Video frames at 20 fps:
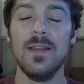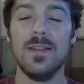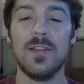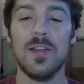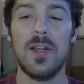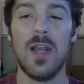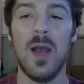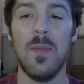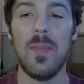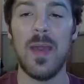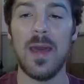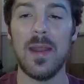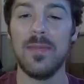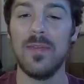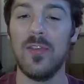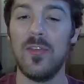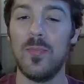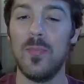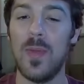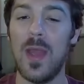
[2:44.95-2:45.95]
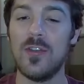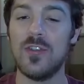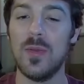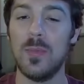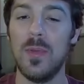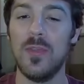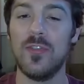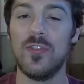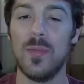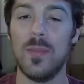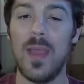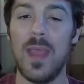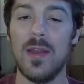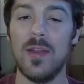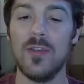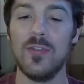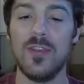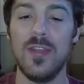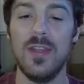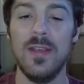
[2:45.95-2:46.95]
to come out of this matchup with some
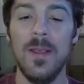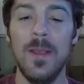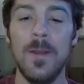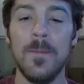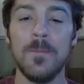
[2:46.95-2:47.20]
energy.